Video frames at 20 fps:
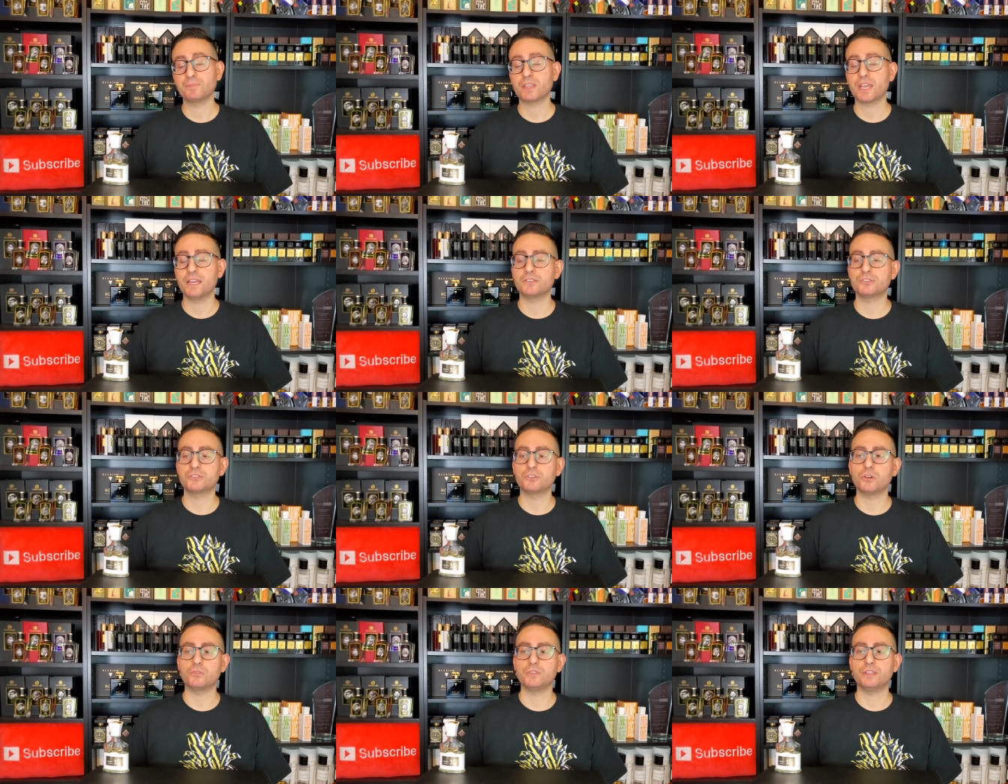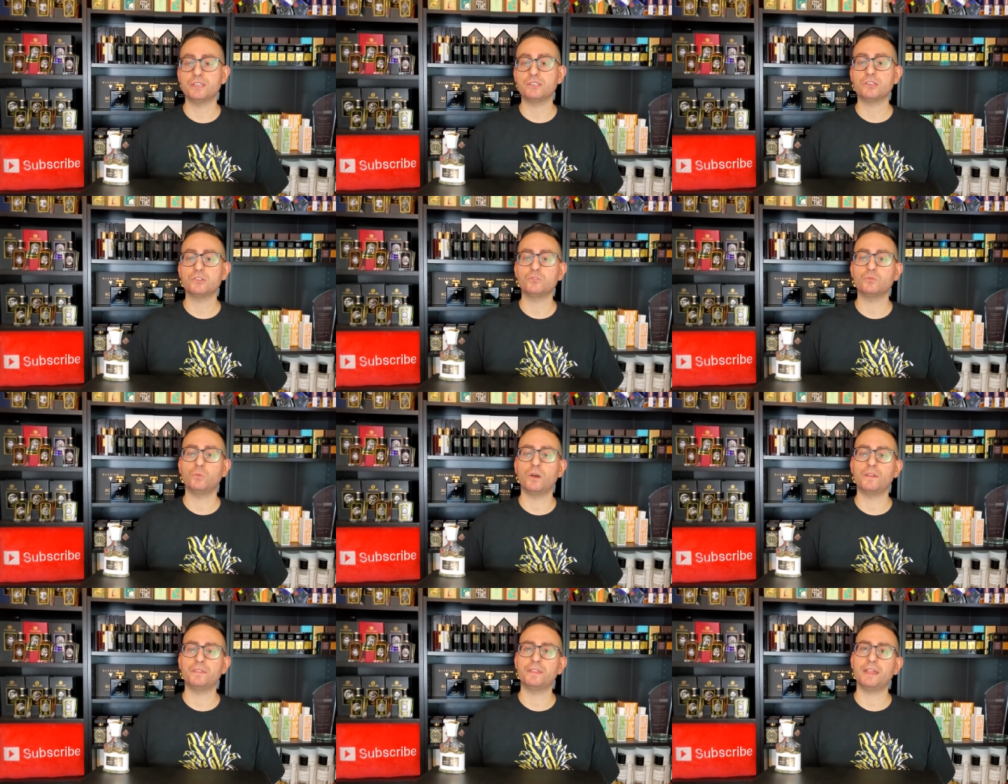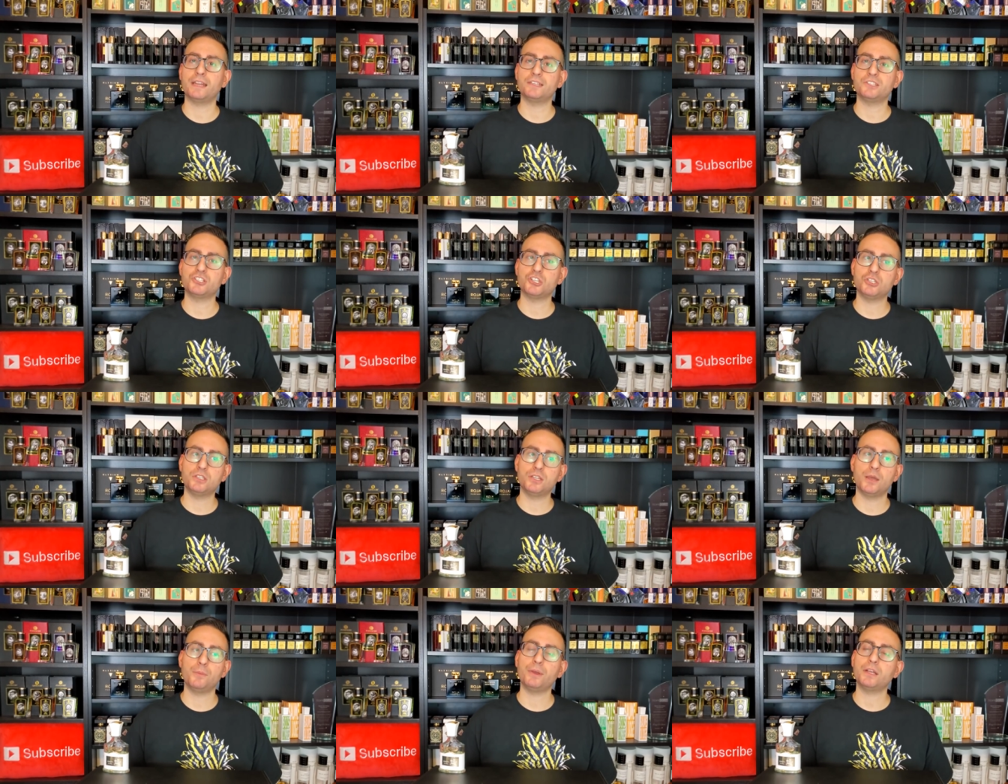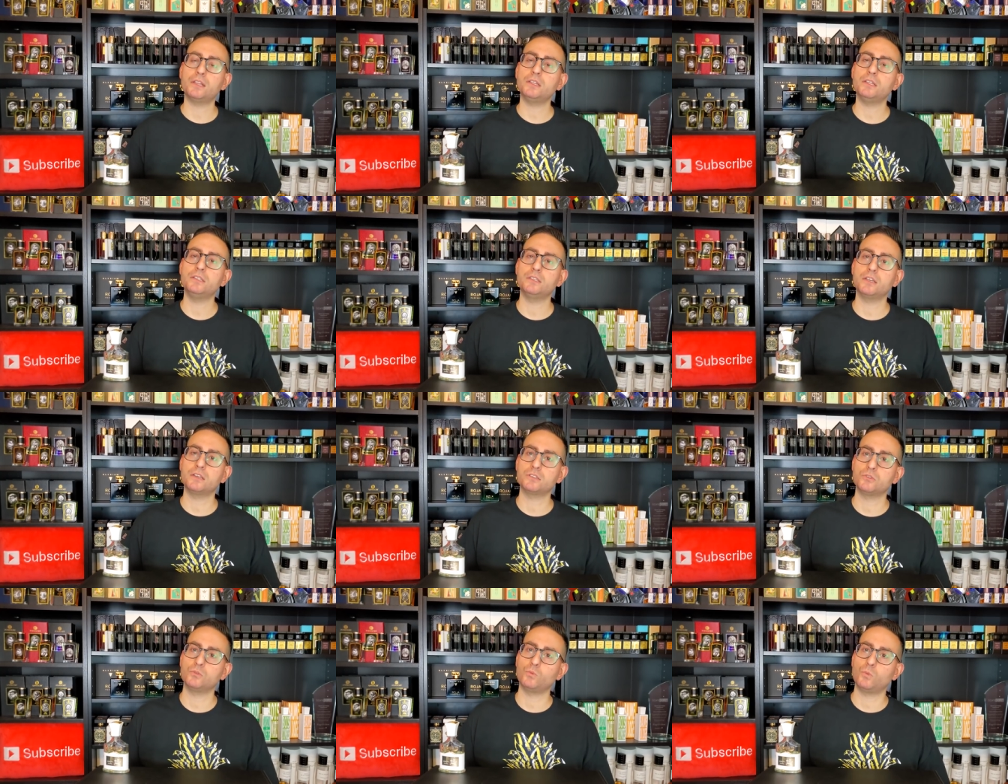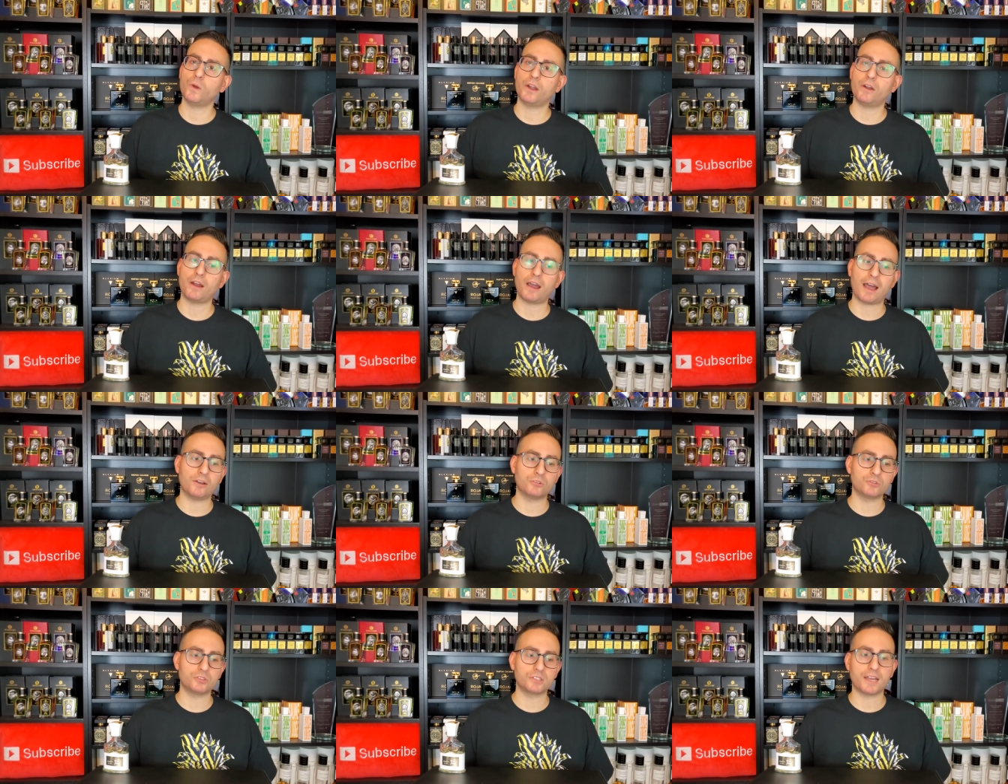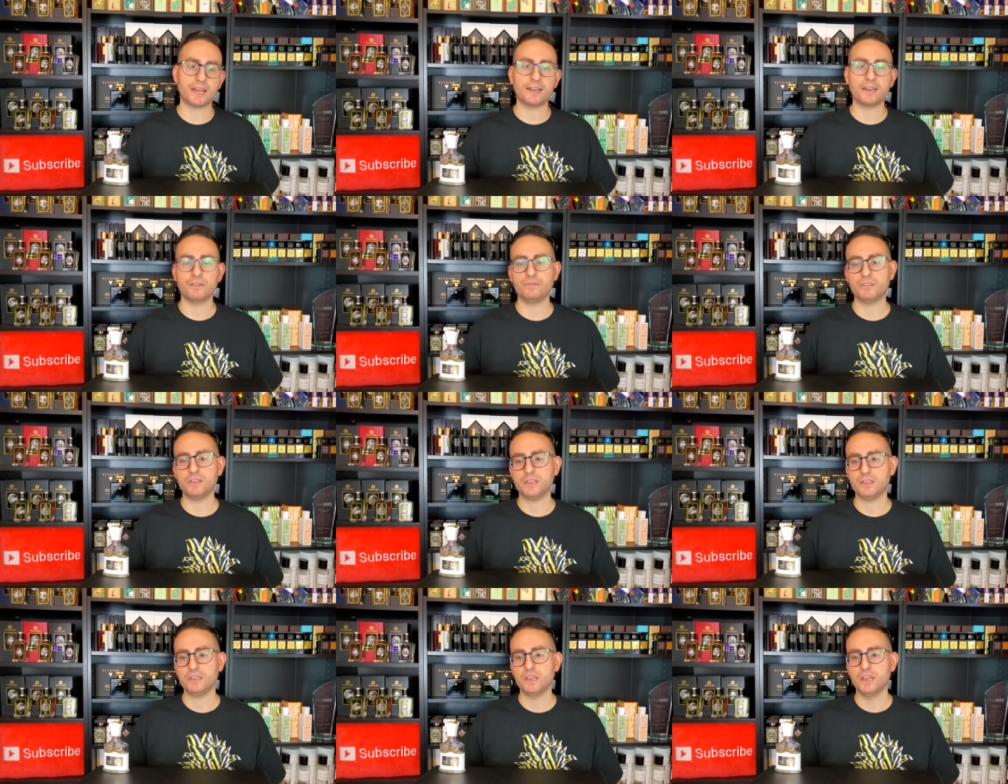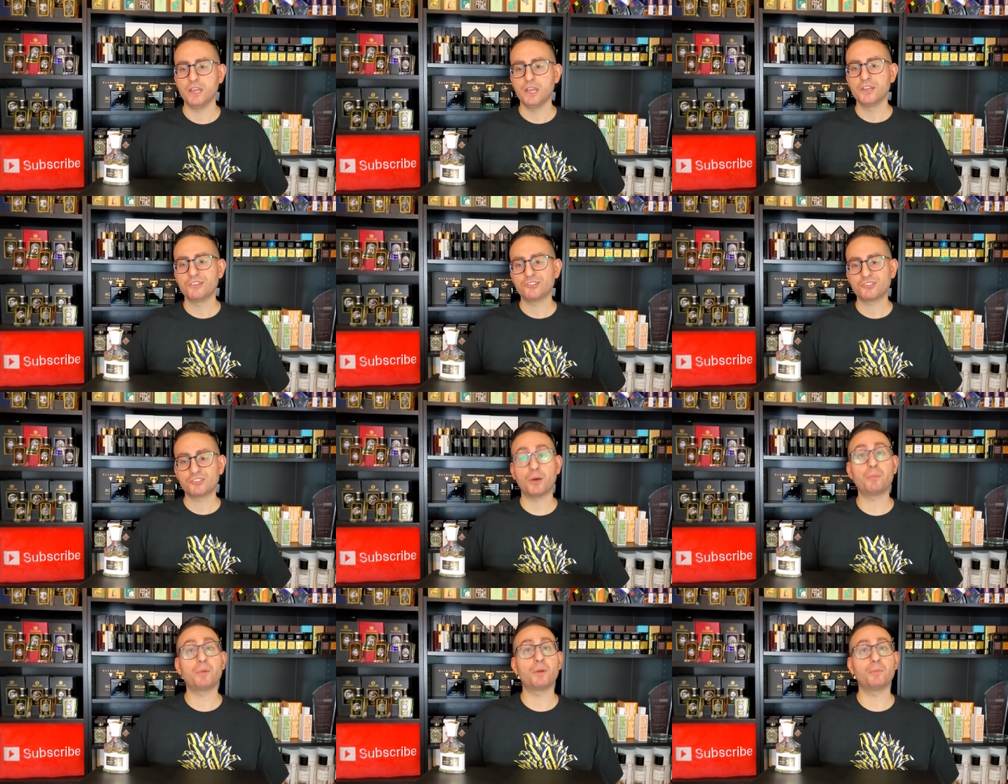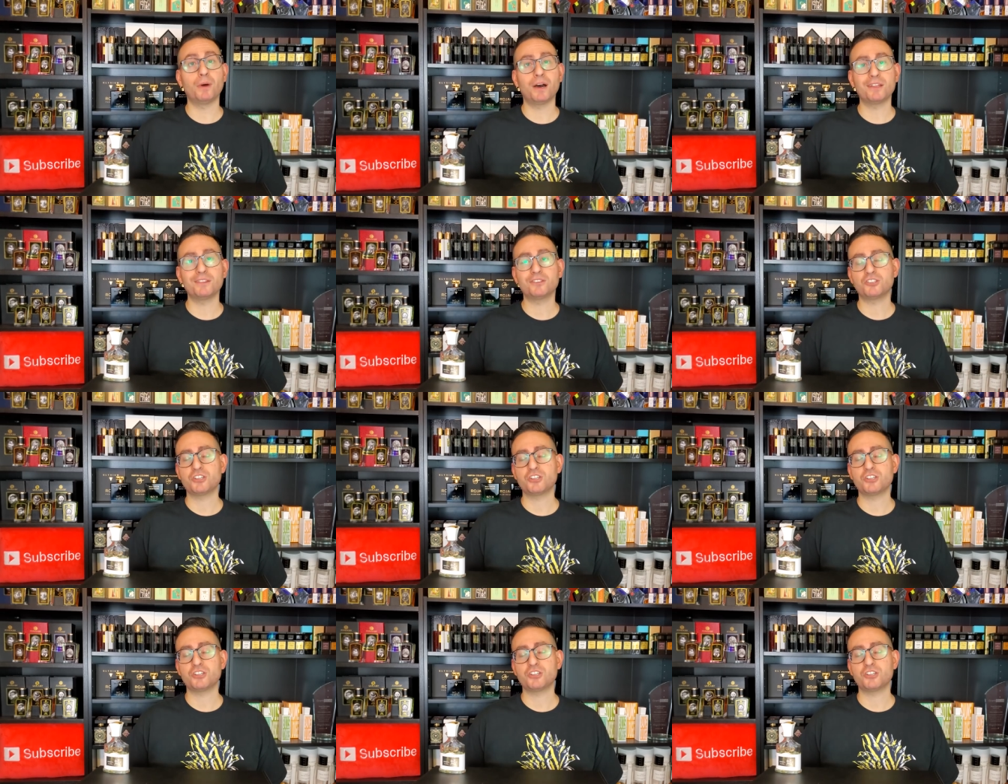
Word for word: and so this is one that she typically doesn't wear outside of the summer months.